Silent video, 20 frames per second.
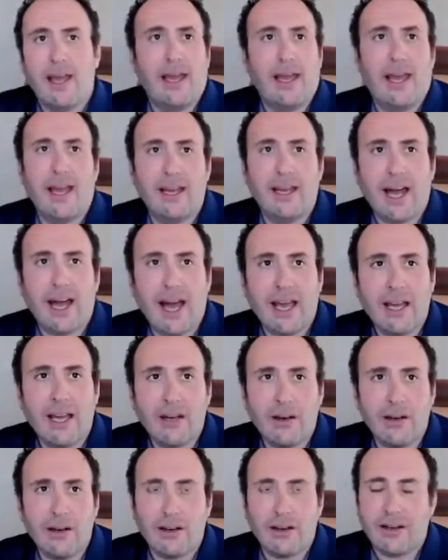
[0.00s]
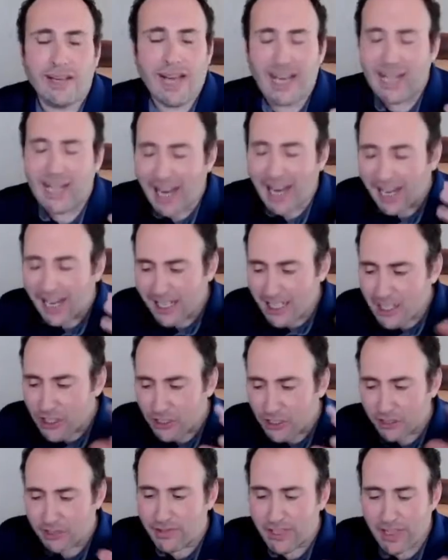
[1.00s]
And I and I had
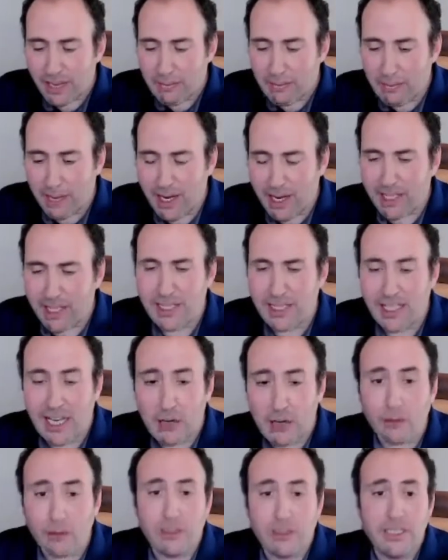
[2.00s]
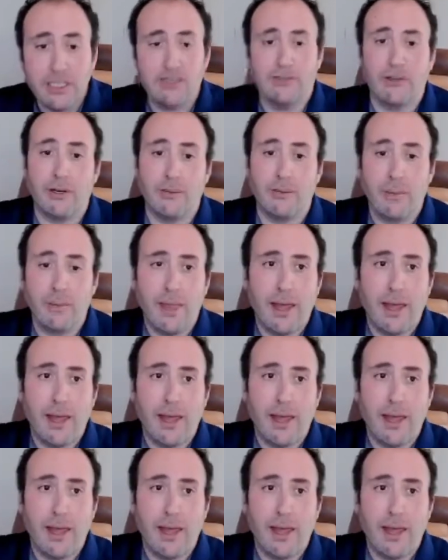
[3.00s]
issues with that box, and I called TiVo.